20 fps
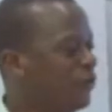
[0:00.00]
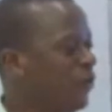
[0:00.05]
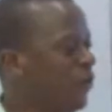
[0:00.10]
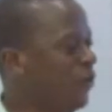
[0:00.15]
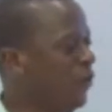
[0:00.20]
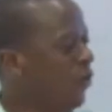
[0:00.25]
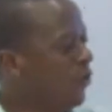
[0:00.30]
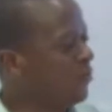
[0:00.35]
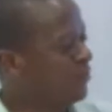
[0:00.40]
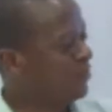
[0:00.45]

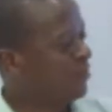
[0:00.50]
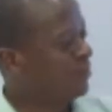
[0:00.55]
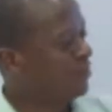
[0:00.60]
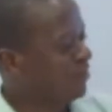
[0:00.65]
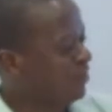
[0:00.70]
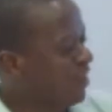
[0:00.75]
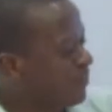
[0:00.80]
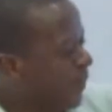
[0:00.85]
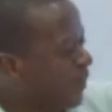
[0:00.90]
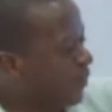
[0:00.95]
to use
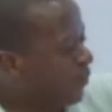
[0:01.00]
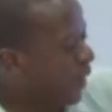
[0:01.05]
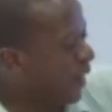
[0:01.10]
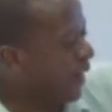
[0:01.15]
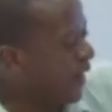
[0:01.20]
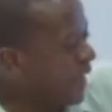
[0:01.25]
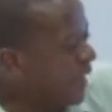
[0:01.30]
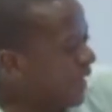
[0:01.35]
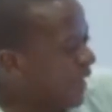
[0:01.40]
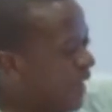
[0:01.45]
this
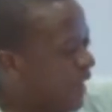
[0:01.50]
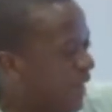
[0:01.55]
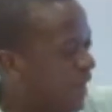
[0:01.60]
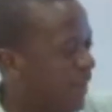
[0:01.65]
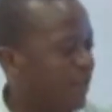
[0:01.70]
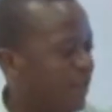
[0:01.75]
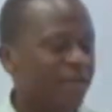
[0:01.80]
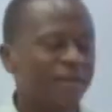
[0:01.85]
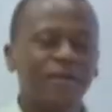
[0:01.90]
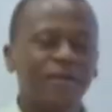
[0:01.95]
particular link
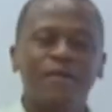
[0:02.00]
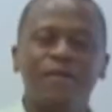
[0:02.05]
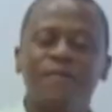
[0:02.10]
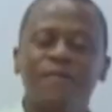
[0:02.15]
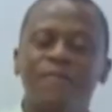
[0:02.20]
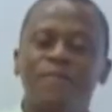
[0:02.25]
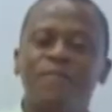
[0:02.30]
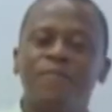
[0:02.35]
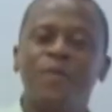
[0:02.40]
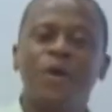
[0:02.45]

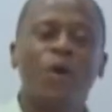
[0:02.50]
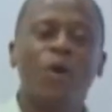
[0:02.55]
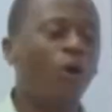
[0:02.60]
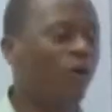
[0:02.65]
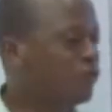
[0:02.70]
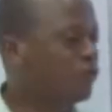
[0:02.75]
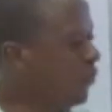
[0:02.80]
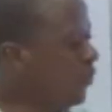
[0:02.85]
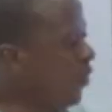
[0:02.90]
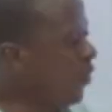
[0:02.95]

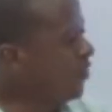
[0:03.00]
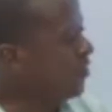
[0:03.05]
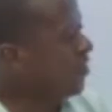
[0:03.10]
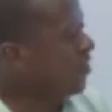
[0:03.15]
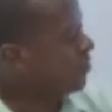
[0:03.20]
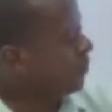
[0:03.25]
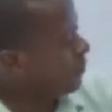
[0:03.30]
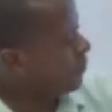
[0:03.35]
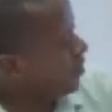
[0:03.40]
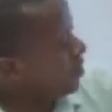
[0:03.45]
or to use
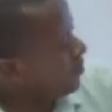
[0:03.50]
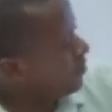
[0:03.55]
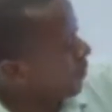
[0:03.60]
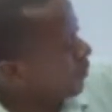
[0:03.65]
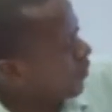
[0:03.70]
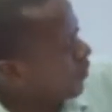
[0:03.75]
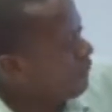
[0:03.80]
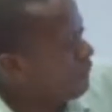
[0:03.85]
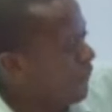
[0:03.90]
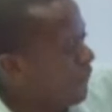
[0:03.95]
this, this
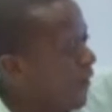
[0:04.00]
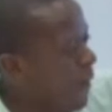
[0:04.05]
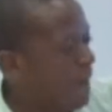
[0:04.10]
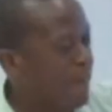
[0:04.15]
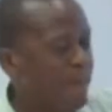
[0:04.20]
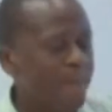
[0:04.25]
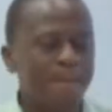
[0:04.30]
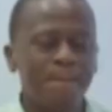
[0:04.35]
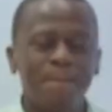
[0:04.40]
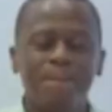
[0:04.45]
particular
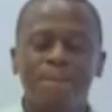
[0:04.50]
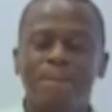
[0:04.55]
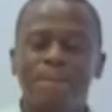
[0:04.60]
frame